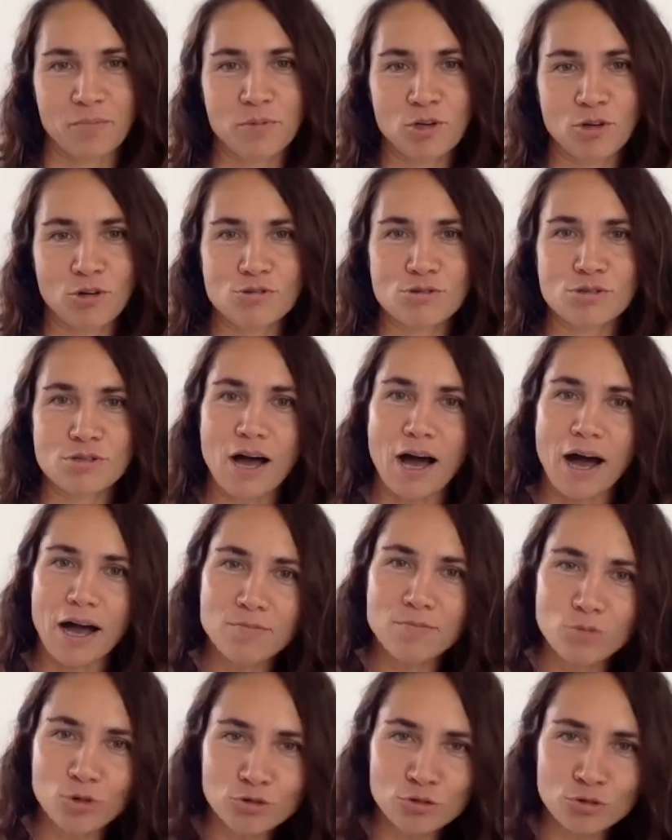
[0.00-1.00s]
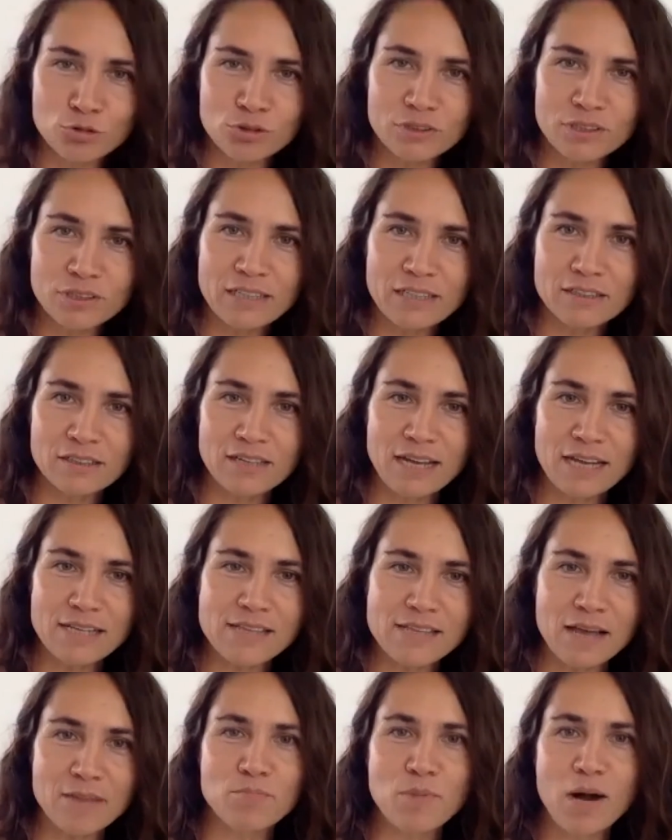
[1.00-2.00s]
because I moved to the Netherlands
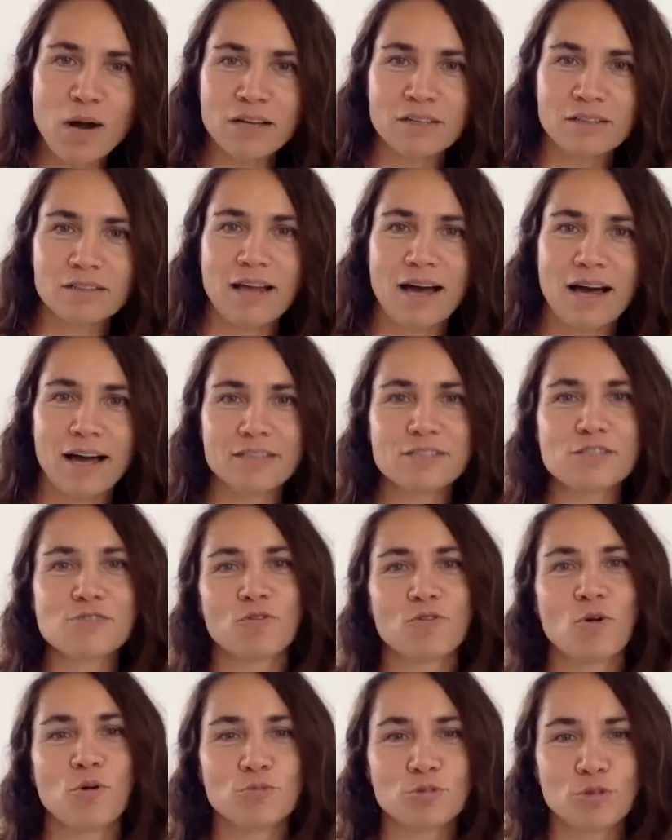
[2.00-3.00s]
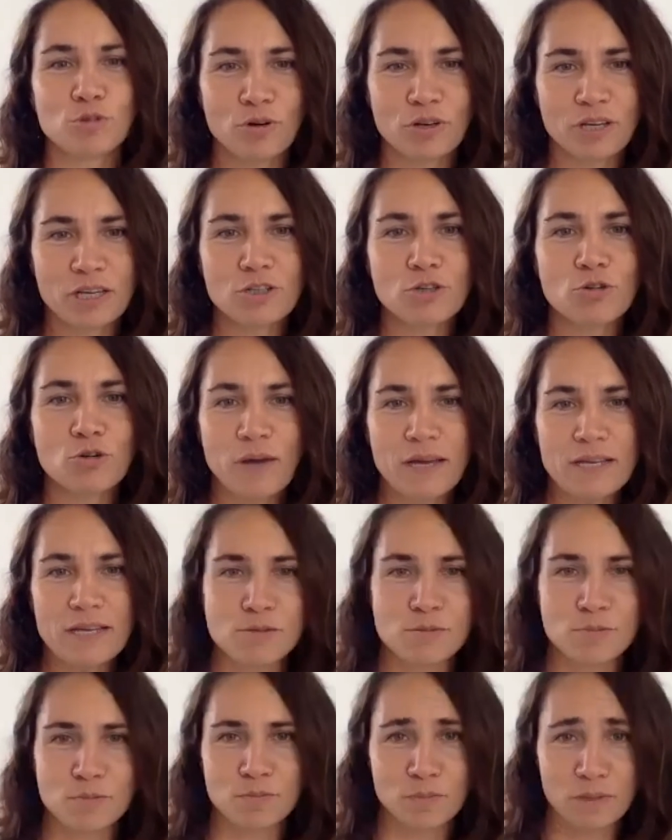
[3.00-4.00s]
and my clients from Turkey
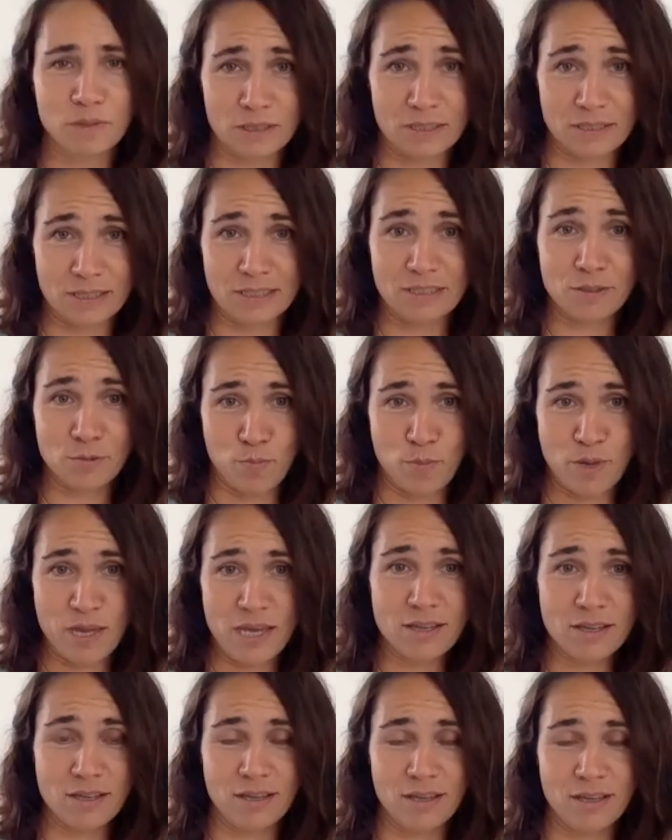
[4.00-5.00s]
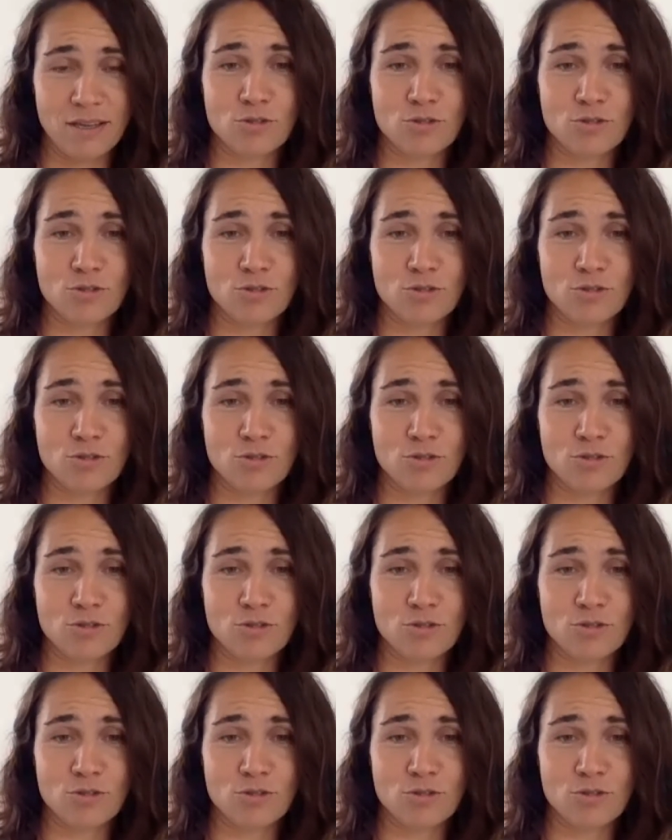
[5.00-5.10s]
requested me